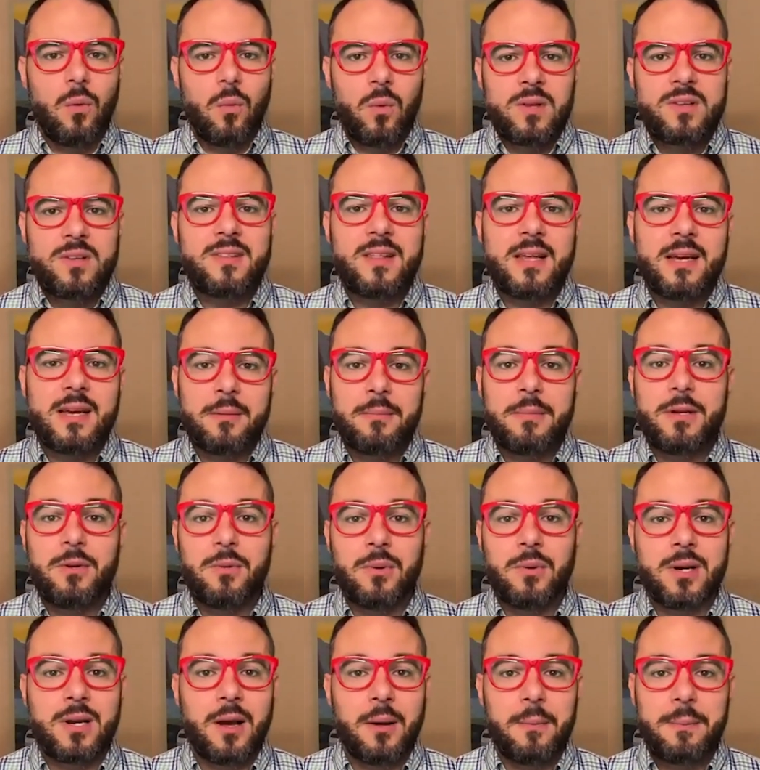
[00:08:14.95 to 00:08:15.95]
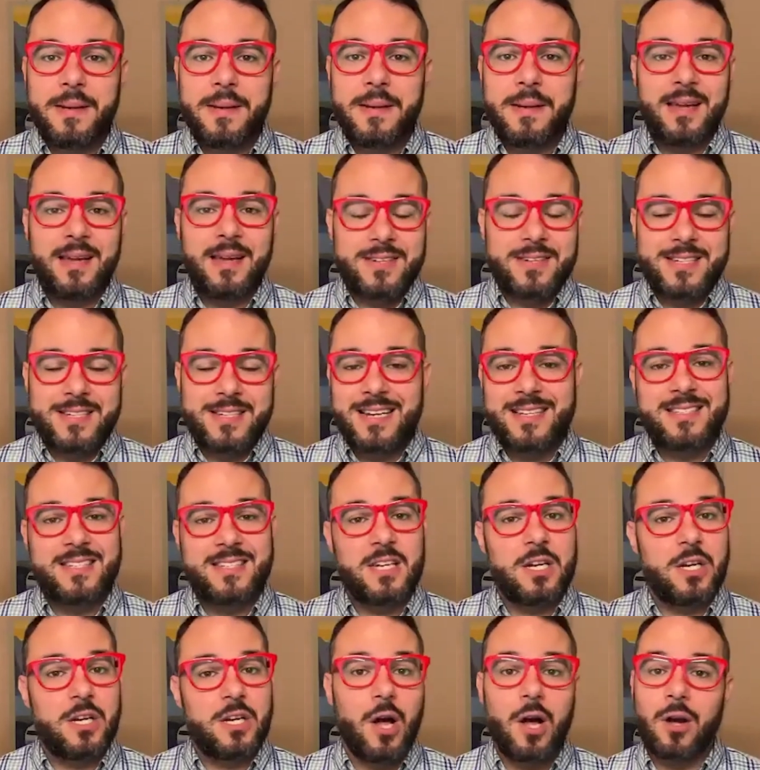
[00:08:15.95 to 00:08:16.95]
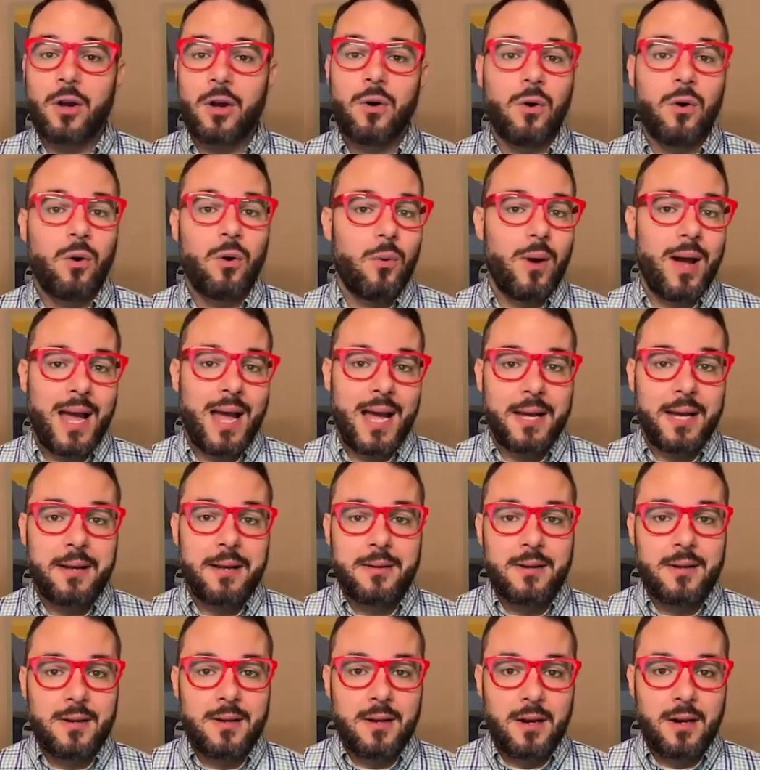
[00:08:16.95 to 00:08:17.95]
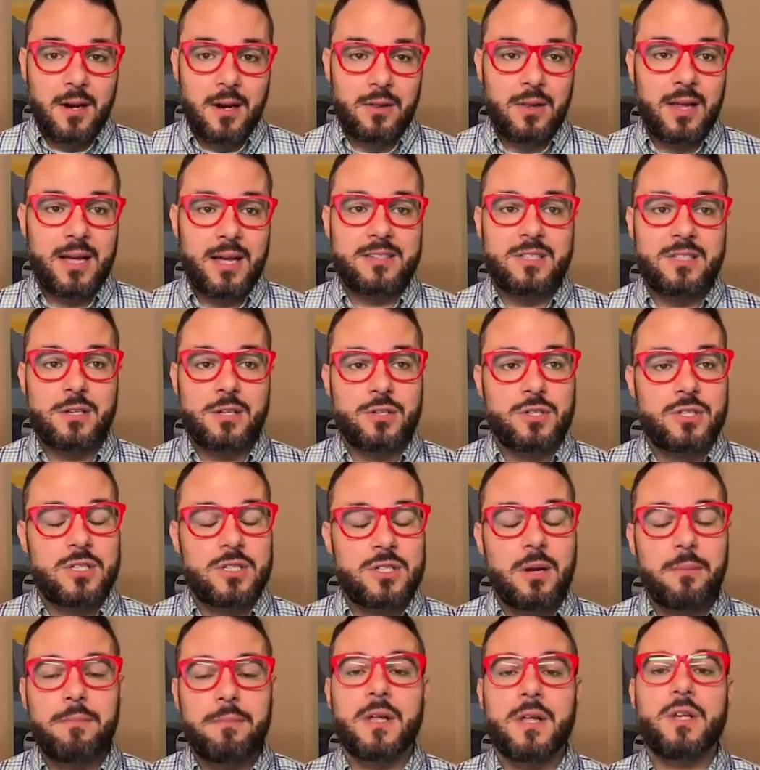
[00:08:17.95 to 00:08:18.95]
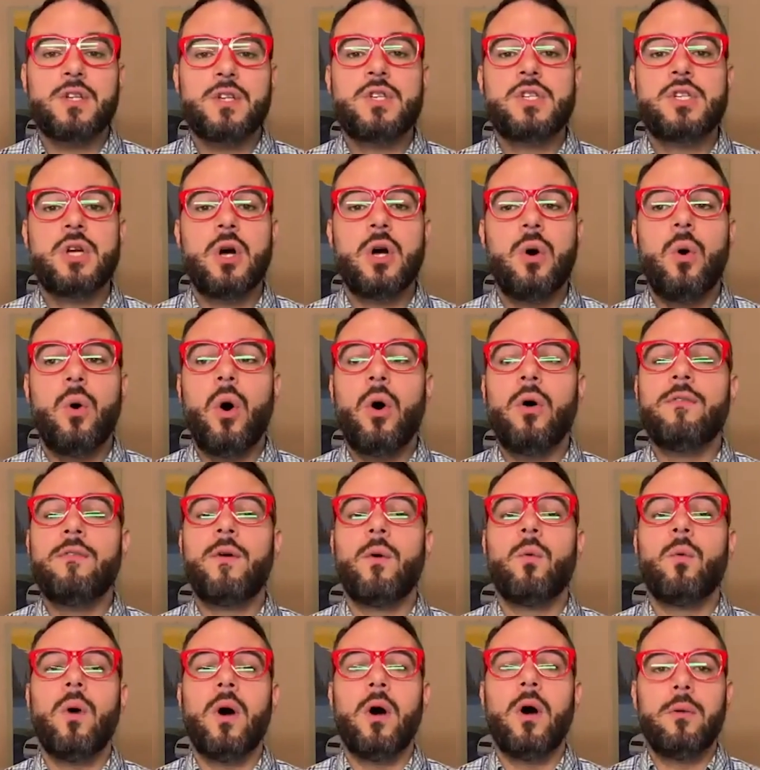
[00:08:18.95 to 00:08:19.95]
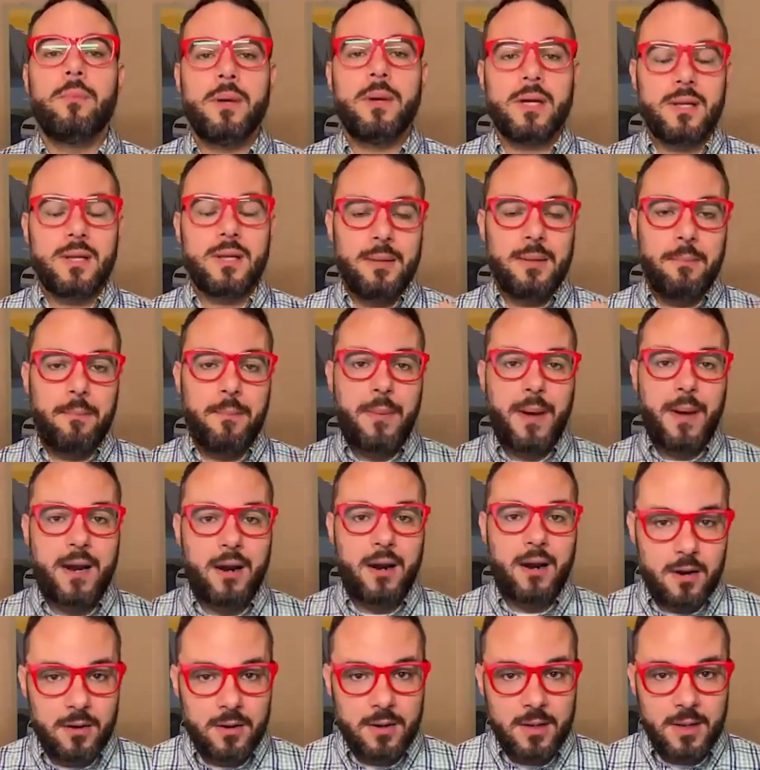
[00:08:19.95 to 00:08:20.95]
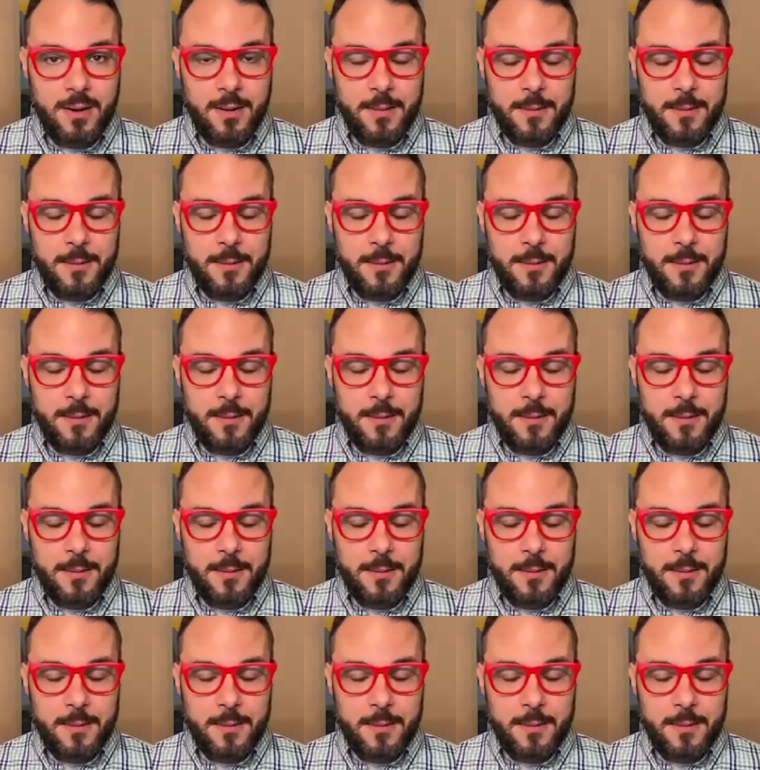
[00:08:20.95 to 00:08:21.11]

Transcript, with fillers: once they come into a company they have a tendency to not go away unless there's something so overwhelmingly better